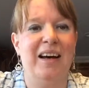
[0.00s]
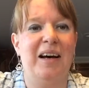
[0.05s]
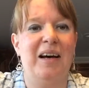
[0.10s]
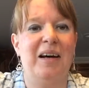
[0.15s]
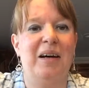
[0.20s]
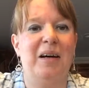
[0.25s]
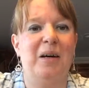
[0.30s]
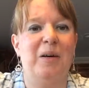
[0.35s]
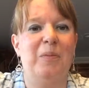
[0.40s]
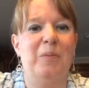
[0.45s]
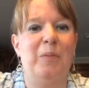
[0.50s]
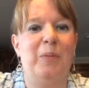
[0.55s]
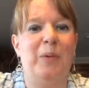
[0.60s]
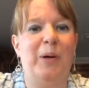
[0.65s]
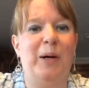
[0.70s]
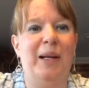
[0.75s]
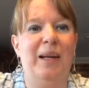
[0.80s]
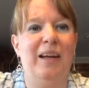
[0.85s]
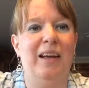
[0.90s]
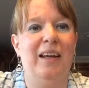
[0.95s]
Uh,
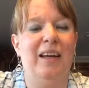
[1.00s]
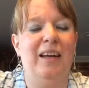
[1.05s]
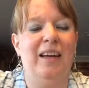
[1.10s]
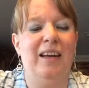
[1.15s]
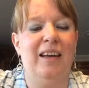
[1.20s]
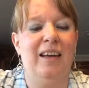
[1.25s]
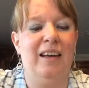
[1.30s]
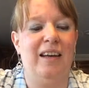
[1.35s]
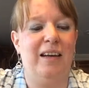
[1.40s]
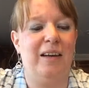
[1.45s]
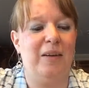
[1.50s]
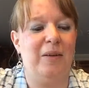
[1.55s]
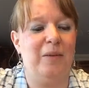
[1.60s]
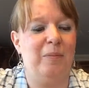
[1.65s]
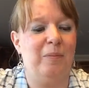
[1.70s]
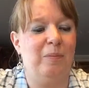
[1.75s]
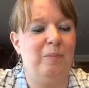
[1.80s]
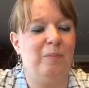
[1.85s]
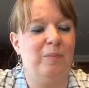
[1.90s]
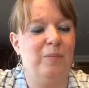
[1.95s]
but
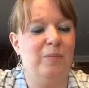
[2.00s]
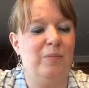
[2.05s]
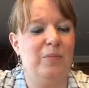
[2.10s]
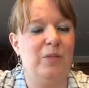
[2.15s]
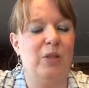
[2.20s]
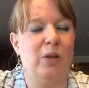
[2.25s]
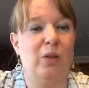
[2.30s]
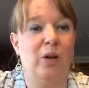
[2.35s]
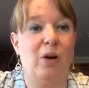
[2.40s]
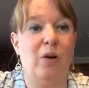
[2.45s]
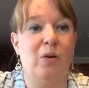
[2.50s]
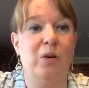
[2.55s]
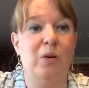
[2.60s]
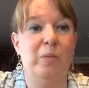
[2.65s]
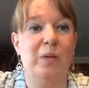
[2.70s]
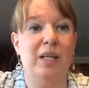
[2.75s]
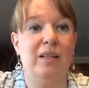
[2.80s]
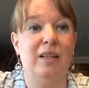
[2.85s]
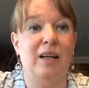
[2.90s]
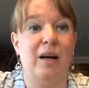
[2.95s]
um, so the cocoa
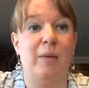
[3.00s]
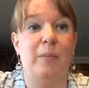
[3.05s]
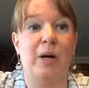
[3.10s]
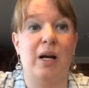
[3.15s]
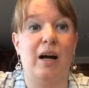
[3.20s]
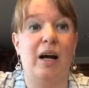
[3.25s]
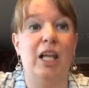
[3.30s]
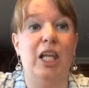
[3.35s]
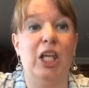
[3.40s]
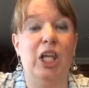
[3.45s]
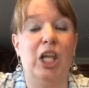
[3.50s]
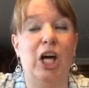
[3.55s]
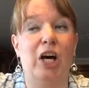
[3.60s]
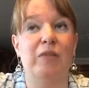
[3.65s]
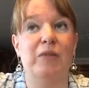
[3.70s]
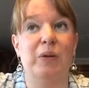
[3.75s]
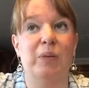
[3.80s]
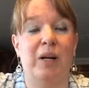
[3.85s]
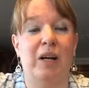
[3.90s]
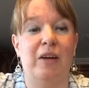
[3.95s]
mint, uh, but I
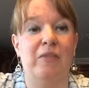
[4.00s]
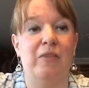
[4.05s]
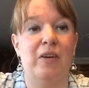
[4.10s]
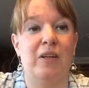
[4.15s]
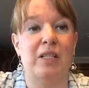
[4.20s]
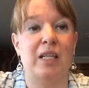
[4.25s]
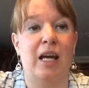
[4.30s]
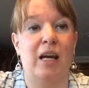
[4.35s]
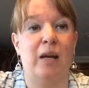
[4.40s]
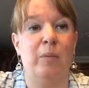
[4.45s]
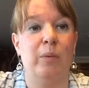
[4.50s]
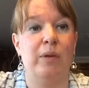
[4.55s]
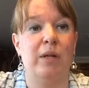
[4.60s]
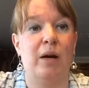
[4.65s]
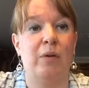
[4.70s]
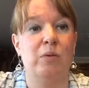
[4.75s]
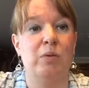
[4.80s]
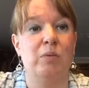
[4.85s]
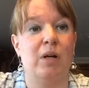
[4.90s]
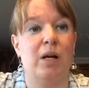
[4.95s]
loved it when I first had it, but
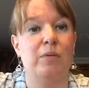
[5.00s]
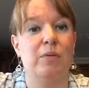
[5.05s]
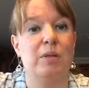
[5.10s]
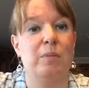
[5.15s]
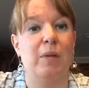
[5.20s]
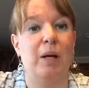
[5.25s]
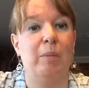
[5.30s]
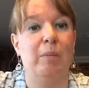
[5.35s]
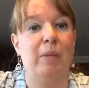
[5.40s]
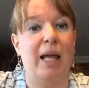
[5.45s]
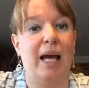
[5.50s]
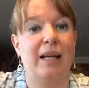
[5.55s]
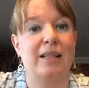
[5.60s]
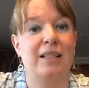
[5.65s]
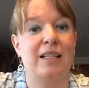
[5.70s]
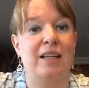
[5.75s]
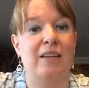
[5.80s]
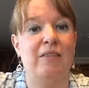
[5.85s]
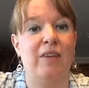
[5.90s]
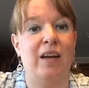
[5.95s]
that was when I was in my black
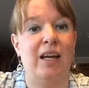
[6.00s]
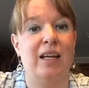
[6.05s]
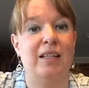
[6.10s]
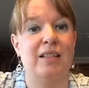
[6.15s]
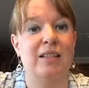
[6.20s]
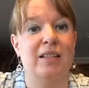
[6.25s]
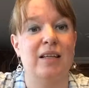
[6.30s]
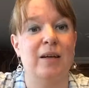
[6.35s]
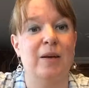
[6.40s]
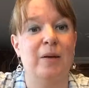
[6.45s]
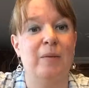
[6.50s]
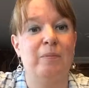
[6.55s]
tea phase.